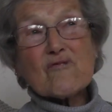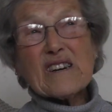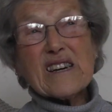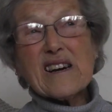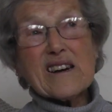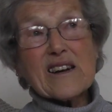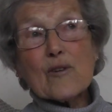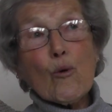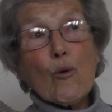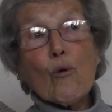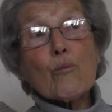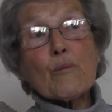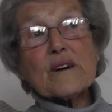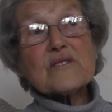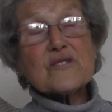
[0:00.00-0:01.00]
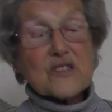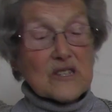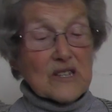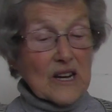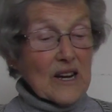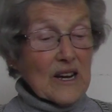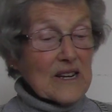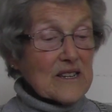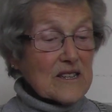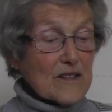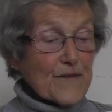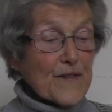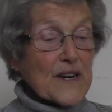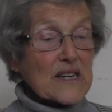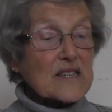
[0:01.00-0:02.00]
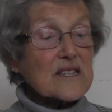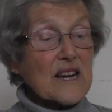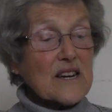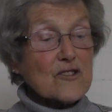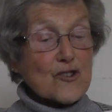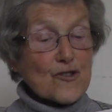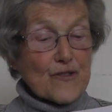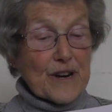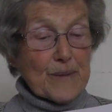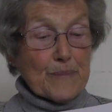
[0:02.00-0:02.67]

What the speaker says: really almost as early as the 1st century.